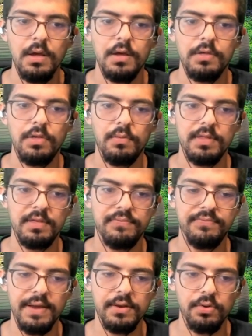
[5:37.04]
So it's a
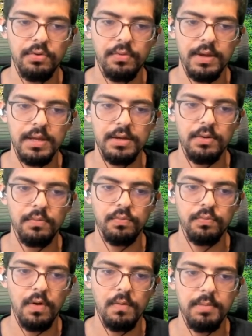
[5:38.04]
finer-grained
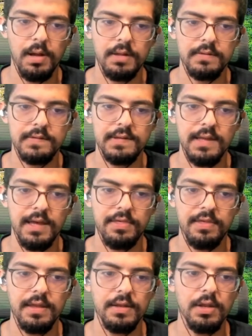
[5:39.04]
robot
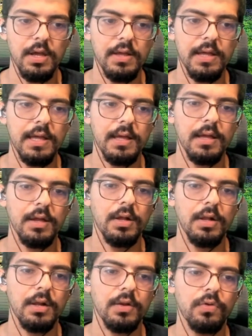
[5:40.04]
TXT.
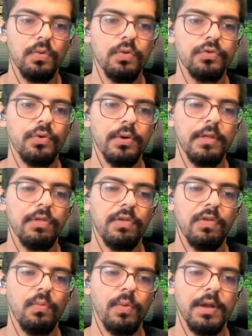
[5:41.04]
Google Dorking is
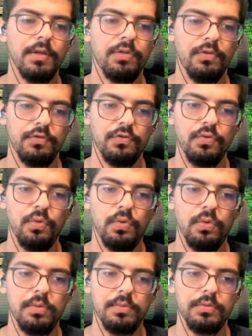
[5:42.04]
just a way to search
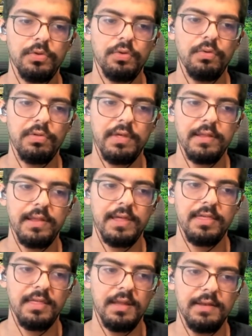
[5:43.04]
Google using
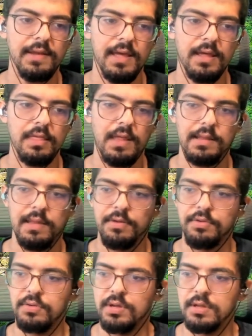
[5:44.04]
like syntax that
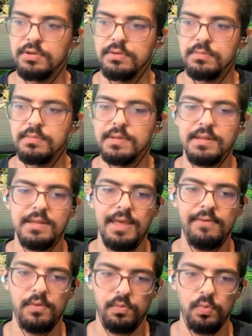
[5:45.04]
allows you to
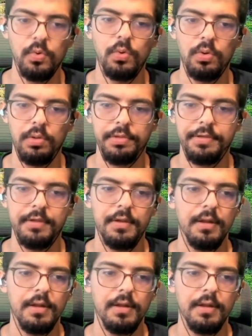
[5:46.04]
give it rules.